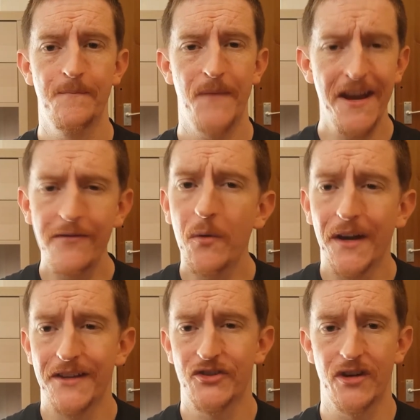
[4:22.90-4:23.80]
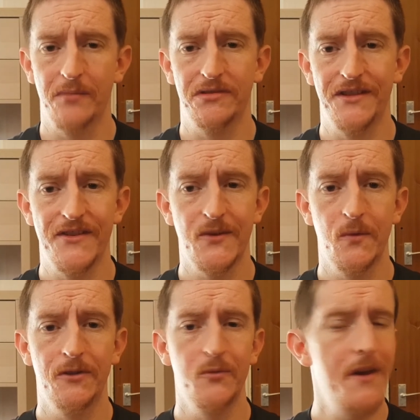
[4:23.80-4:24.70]
Everyone has trouble in this
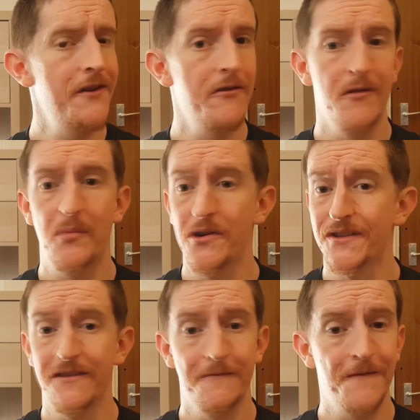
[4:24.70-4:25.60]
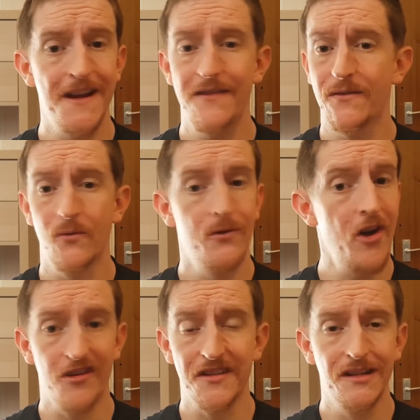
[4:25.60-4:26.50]
world, whether you're a person of faith or
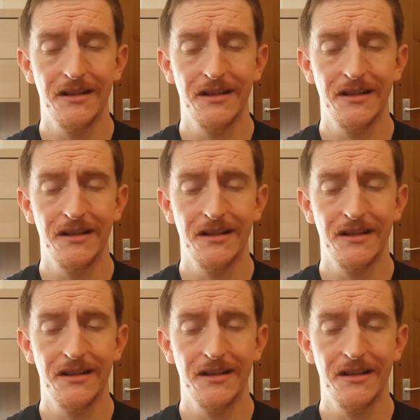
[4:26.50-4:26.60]
not.